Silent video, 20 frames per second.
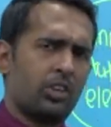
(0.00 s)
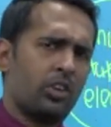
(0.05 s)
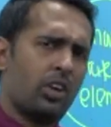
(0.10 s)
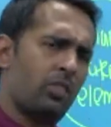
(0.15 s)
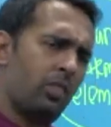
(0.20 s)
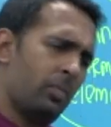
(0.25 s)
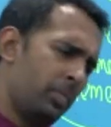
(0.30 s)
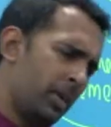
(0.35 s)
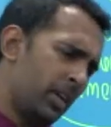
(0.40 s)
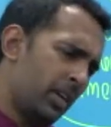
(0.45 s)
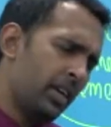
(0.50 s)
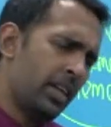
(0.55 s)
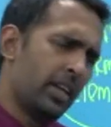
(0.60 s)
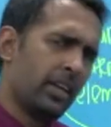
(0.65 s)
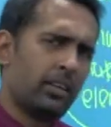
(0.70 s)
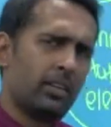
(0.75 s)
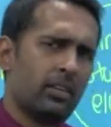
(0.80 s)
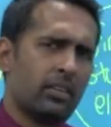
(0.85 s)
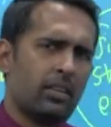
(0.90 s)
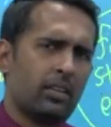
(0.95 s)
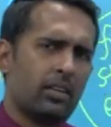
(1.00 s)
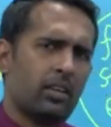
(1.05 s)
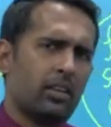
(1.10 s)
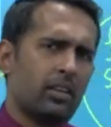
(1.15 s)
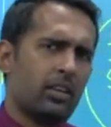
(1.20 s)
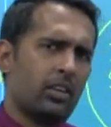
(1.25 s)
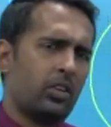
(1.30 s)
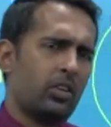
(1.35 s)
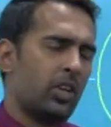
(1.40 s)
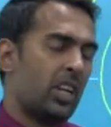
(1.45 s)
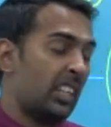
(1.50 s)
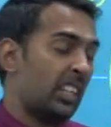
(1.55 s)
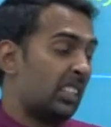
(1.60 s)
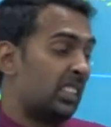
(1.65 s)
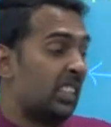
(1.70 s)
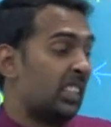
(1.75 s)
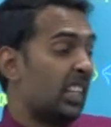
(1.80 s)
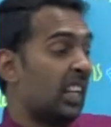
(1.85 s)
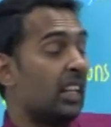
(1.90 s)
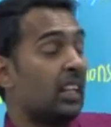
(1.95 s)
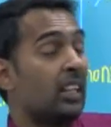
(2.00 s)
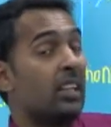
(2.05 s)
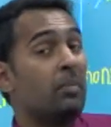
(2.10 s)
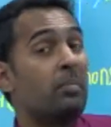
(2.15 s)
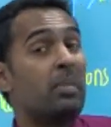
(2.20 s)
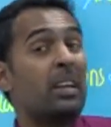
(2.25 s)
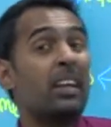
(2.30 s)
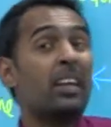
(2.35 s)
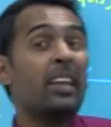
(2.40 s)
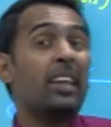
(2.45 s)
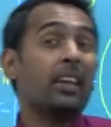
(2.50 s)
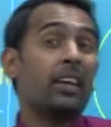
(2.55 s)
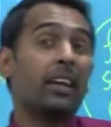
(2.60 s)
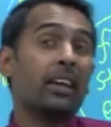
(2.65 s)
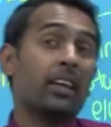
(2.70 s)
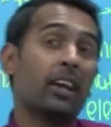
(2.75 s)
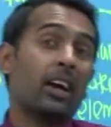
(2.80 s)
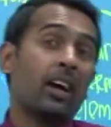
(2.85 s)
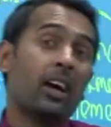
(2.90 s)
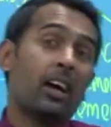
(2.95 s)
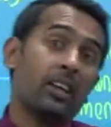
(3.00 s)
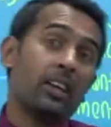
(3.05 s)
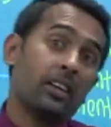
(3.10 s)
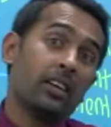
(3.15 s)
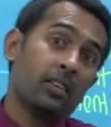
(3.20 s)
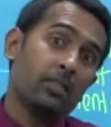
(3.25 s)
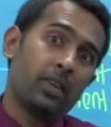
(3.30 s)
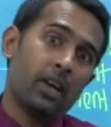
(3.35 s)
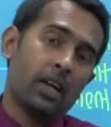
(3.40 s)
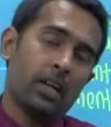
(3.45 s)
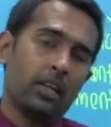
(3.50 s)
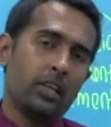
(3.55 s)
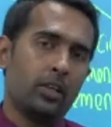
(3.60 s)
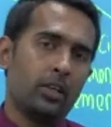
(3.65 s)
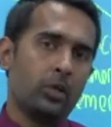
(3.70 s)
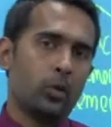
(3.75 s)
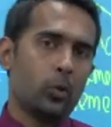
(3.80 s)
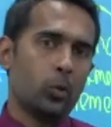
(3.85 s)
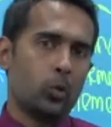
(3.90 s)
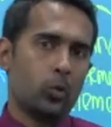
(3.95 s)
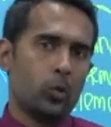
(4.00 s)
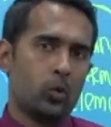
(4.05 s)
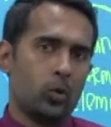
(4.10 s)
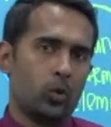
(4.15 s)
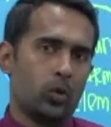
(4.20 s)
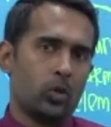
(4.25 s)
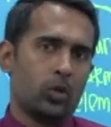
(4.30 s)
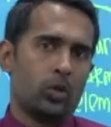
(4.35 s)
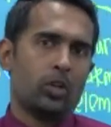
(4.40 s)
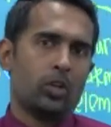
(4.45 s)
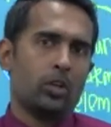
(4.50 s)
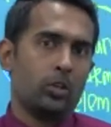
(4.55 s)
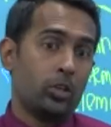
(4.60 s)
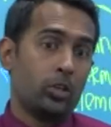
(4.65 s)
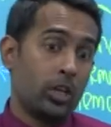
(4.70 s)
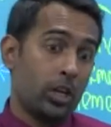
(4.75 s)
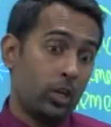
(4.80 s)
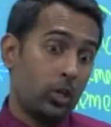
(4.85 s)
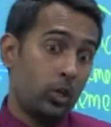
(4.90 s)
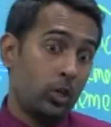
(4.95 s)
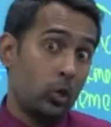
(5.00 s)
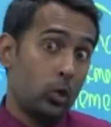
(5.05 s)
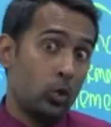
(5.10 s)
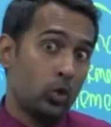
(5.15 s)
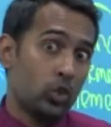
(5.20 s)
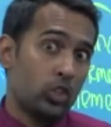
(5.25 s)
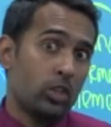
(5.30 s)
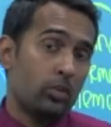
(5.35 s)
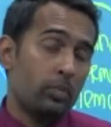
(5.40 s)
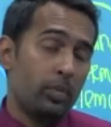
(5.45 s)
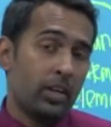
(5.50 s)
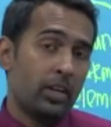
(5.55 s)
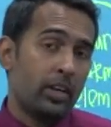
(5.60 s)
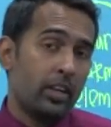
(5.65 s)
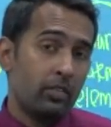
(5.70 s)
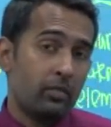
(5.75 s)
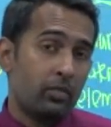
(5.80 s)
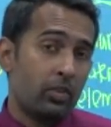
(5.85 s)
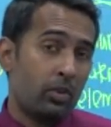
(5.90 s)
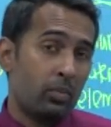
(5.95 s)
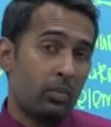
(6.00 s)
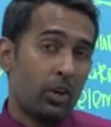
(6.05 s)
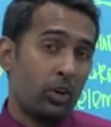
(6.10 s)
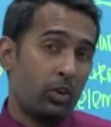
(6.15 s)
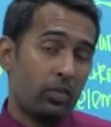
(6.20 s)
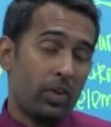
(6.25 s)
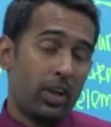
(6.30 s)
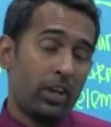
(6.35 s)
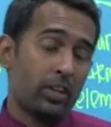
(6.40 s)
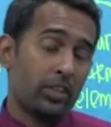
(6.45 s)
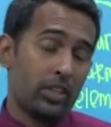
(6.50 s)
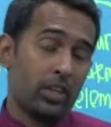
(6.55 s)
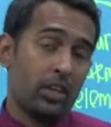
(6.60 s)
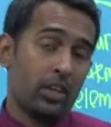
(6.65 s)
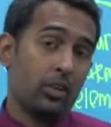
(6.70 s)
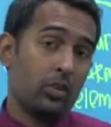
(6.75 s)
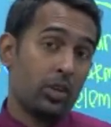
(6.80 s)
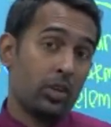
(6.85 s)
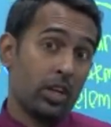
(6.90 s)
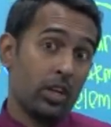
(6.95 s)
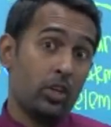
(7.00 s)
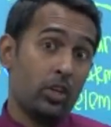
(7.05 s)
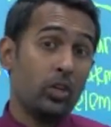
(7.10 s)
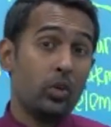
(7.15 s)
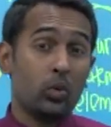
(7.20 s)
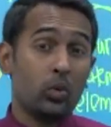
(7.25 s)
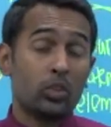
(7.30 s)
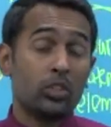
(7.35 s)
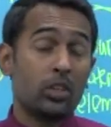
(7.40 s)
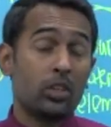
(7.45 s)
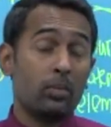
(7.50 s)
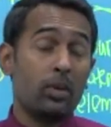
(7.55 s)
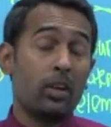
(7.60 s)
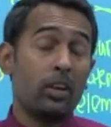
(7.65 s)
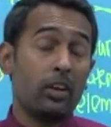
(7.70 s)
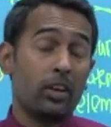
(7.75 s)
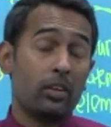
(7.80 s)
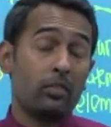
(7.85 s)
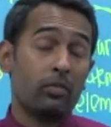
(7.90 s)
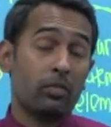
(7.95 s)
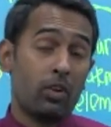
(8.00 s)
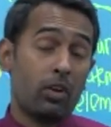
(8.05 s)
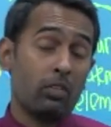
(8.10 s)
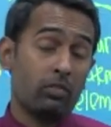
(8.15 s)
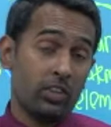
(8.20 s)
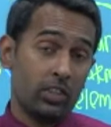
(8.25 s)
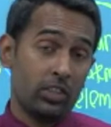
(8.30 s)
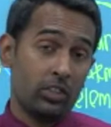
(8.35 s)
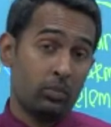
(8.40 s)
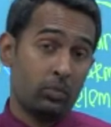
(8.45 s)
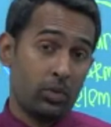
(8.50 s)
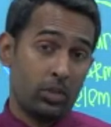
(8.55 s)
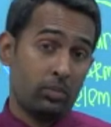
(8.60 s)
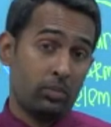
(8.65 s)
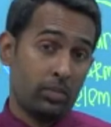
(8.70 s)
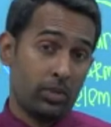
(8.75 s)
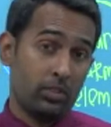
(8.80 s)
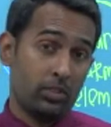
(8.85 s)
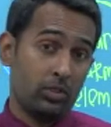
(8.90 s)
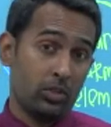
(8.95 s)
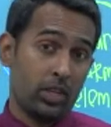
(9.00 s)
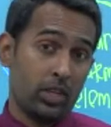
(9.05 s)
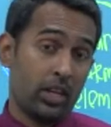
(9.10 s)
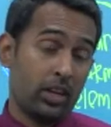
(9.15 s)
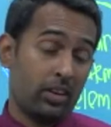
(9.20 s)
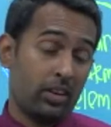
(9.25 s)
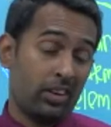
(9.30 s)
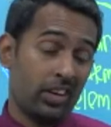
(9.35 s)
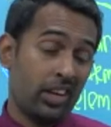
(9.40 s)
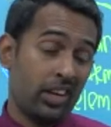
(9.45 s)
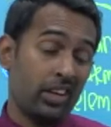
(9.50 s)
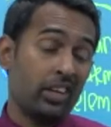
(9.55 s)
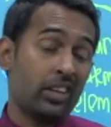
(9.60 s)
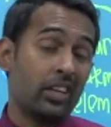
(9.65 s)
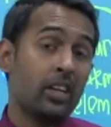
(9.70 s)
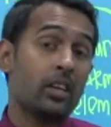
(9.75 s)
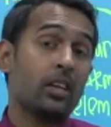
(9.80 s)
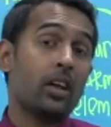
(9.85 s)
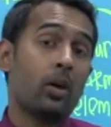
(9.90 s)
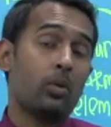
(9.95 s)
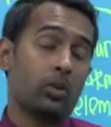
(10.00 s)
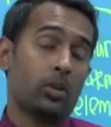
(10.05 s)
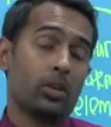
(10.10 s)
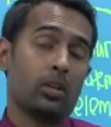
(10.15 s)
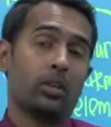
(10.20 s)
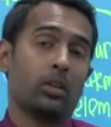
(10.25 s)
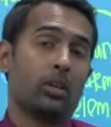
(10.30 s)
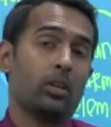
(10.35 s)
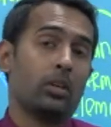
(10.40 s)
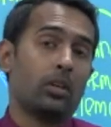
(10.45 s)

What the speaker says: You have a building. You can sell the building at a higher value. You can use the building for manufacturing. You can use the building for office purpose. You can rent it out.